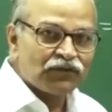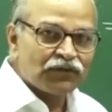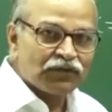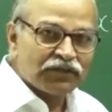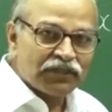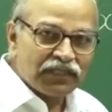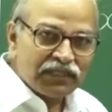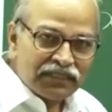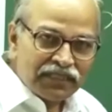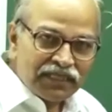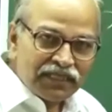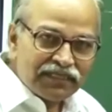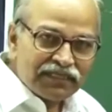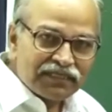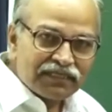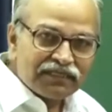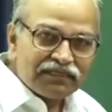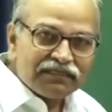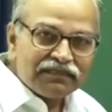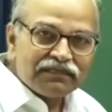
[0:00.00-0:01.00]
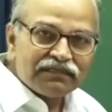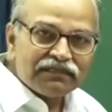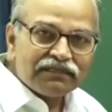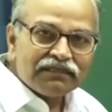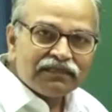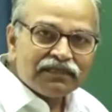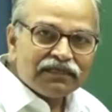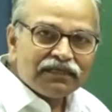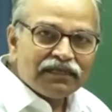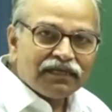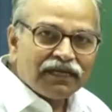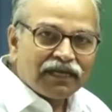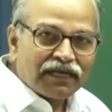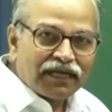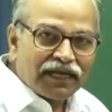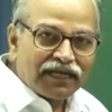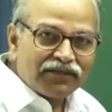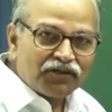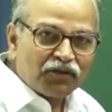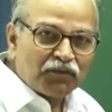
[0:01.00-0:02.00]
So, this is a
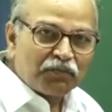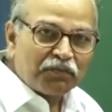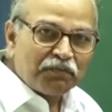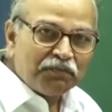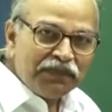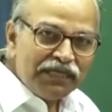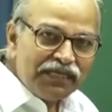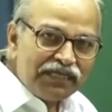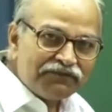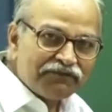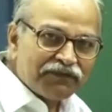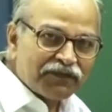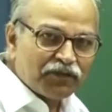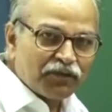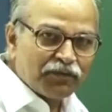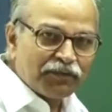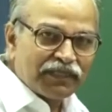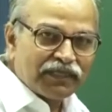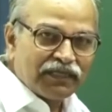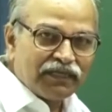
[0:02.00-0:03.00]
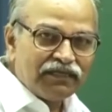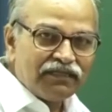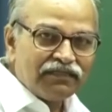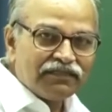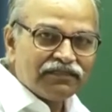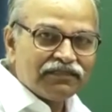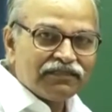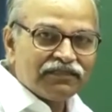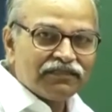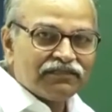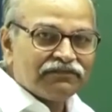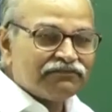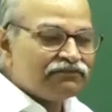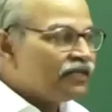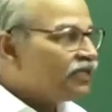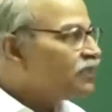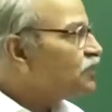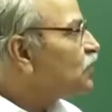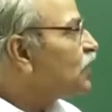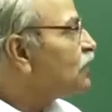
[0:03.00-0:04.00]
kind of beat phenomena
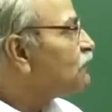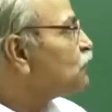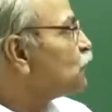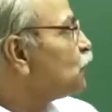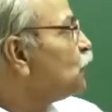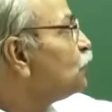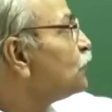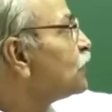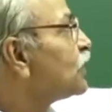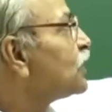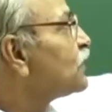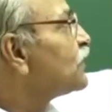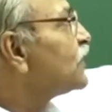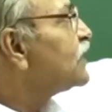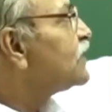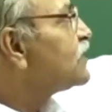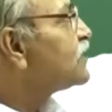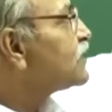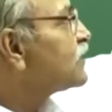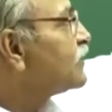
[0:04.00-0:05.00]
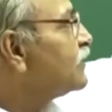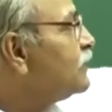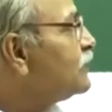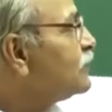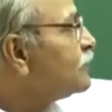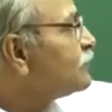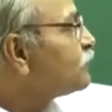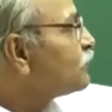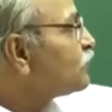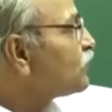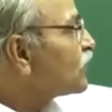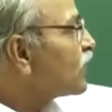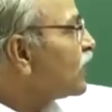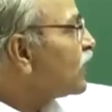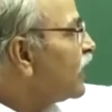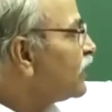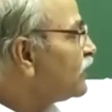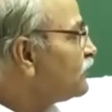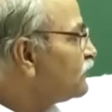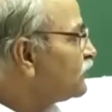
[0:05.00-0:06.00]
where you have two frequencies
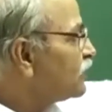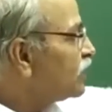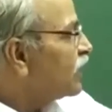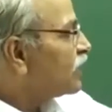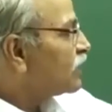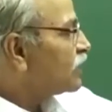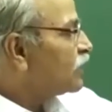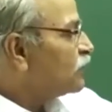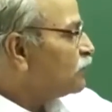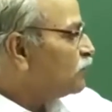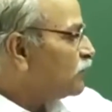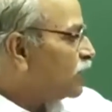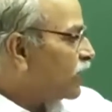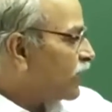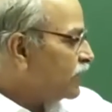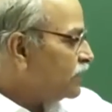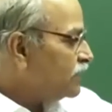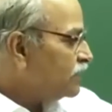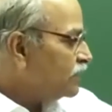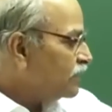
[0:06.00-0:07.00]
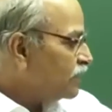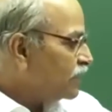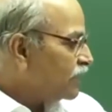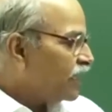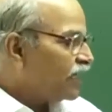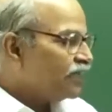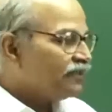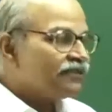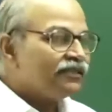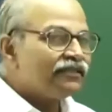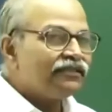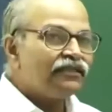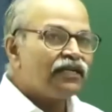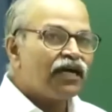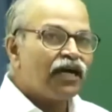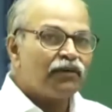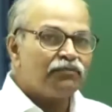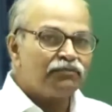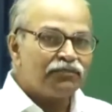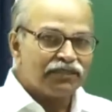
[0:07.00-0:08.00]
and they are combined, and then
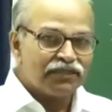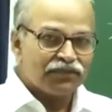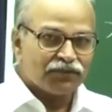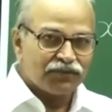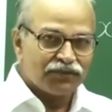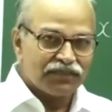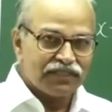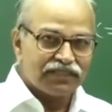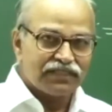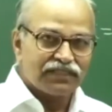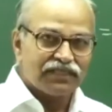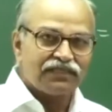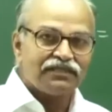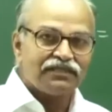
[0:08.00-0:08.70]
the amplitude is